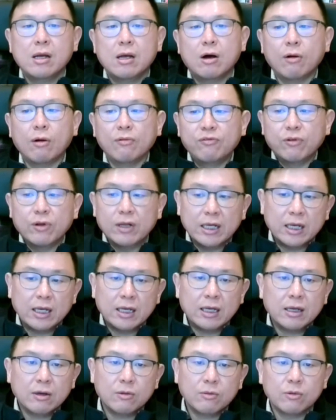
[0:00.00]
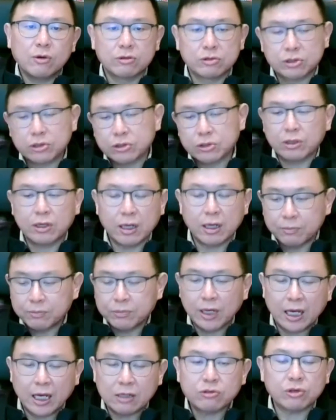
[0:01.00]
hopefully will stir up
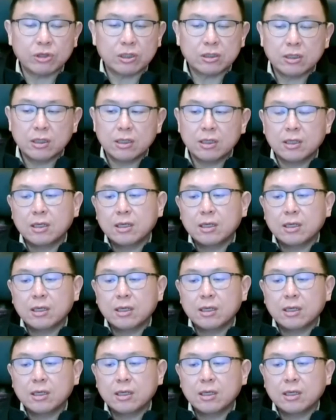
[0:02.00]
hatred